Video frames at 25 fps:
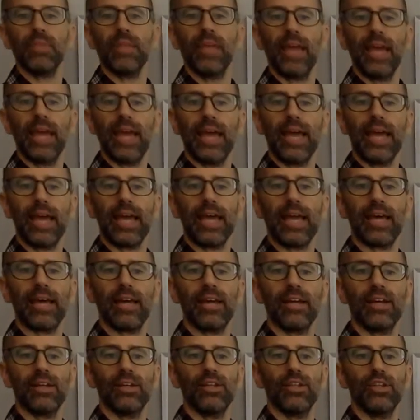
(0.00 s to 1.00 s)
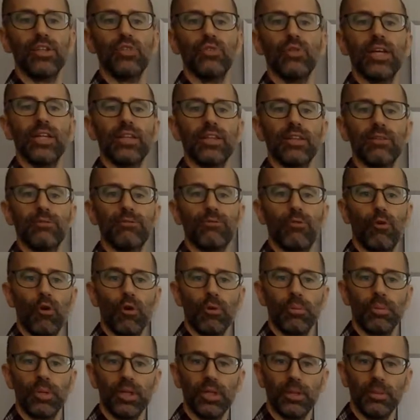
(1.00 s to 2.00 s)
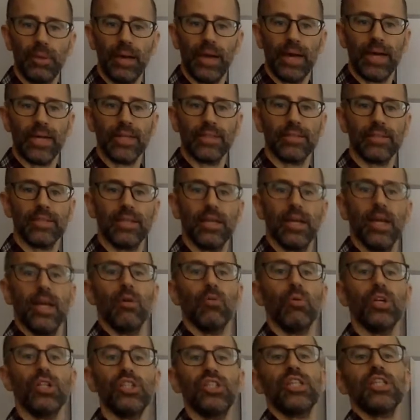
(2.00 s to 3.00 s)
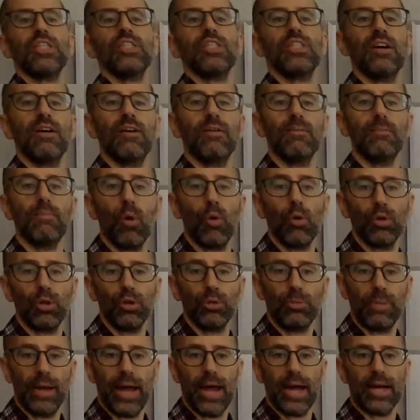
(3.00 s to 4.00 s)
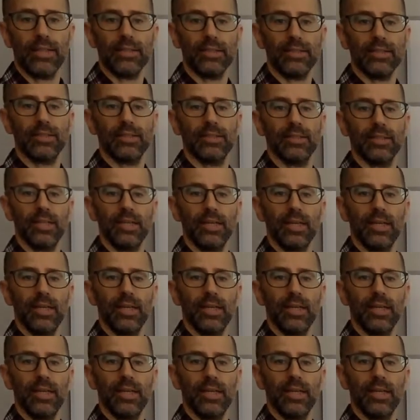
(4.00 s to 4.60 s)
and you get the formula mass, which is the molar mass